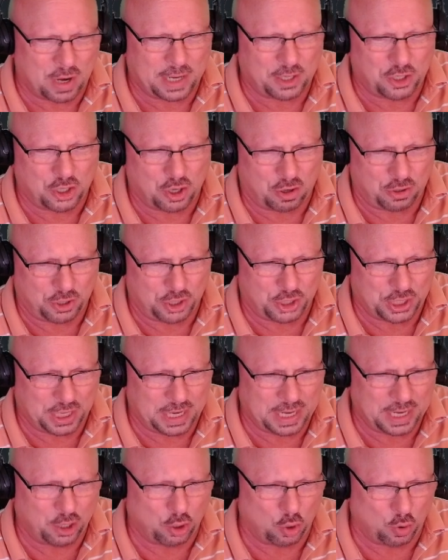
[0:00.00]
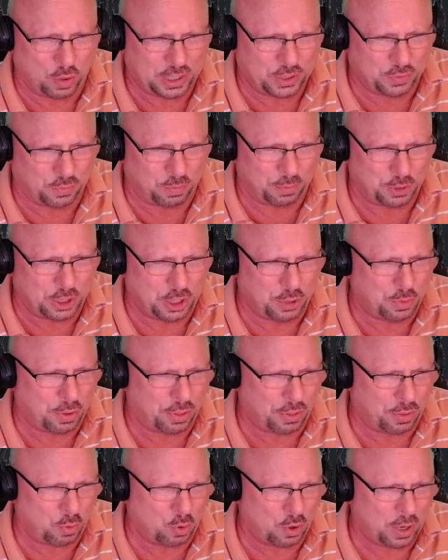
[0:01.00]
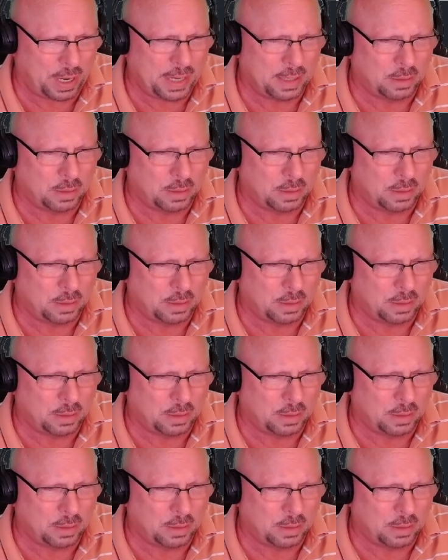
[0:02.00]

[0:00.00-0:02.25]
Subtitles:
charges increased from 2 to 3.